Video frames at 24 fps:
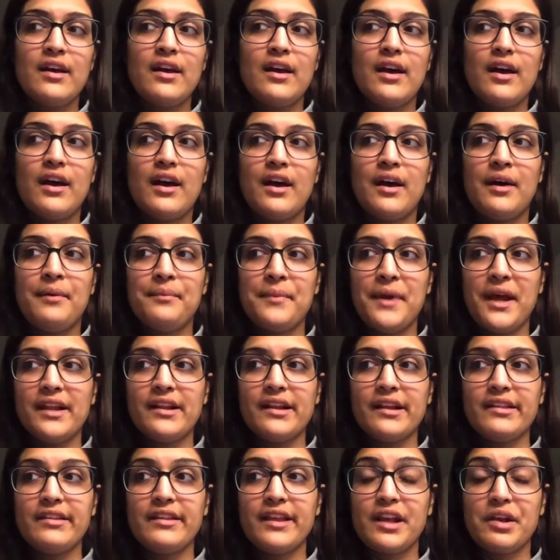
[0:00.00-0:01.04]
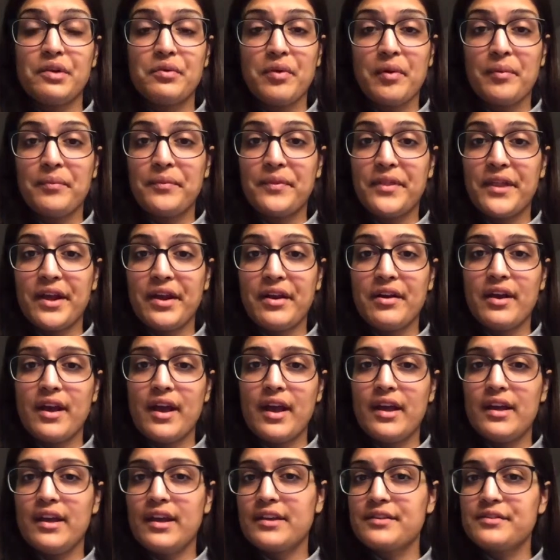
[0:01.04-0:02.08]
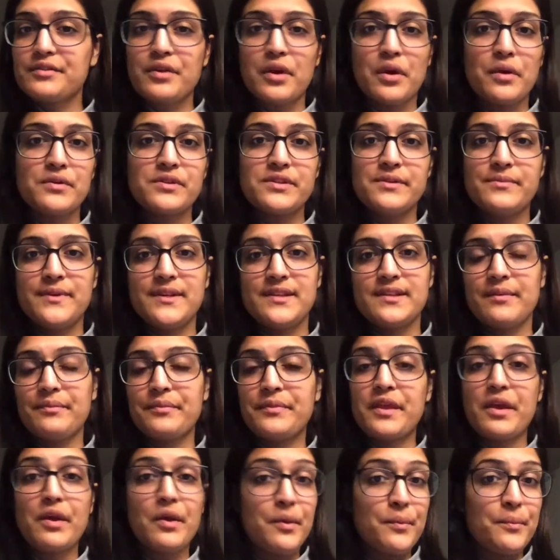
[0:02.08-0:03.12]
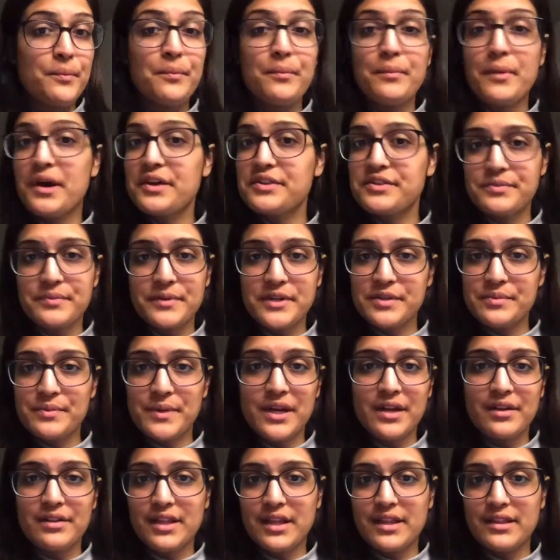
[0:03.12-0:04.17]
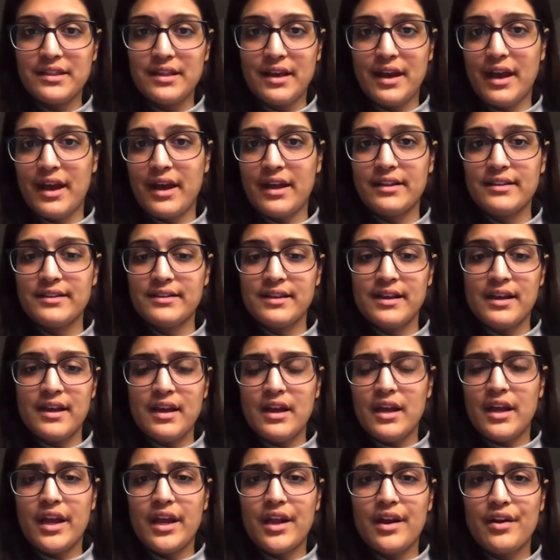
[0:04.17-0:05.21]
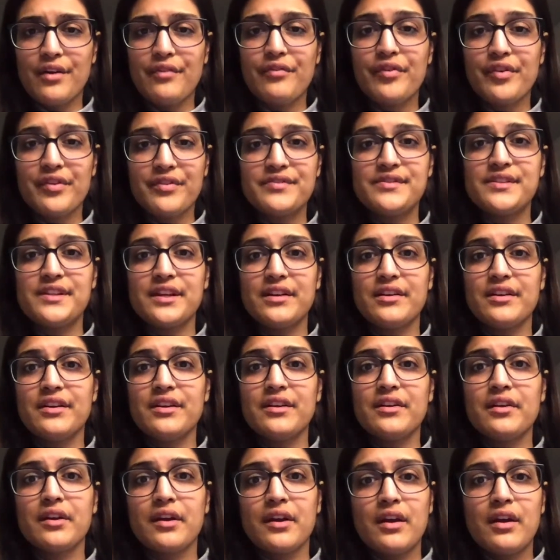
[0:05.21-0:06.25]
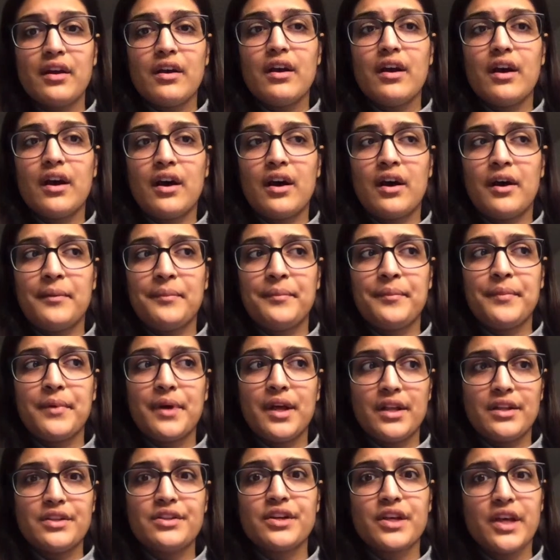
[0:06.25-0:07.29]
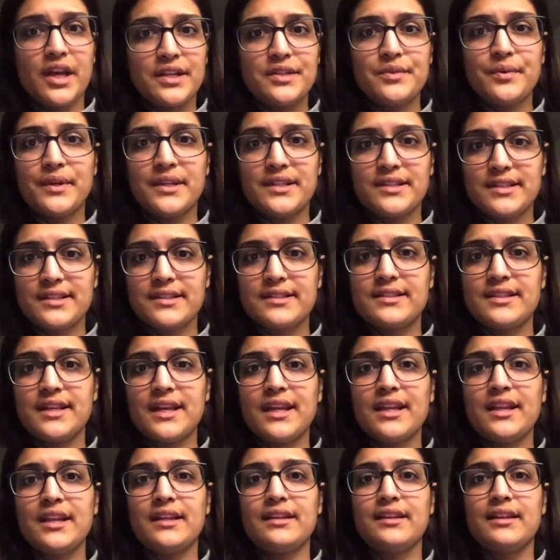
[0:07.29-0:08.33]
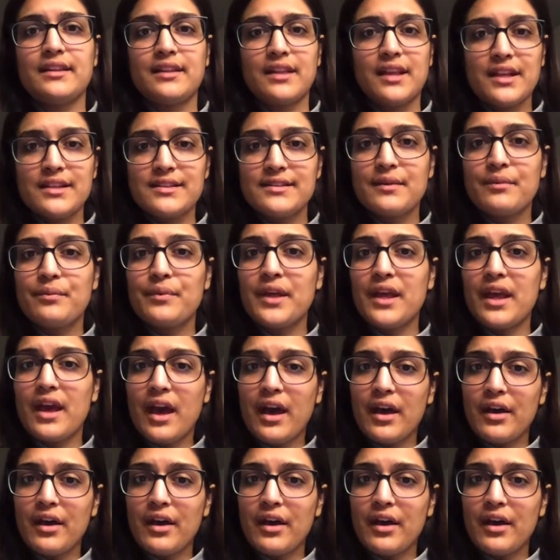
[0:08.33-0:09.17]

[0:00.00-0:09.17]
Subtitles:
And I think from there, it has grown to be something much, much bigger than that. In our first year, July 2016 in Atlanta, we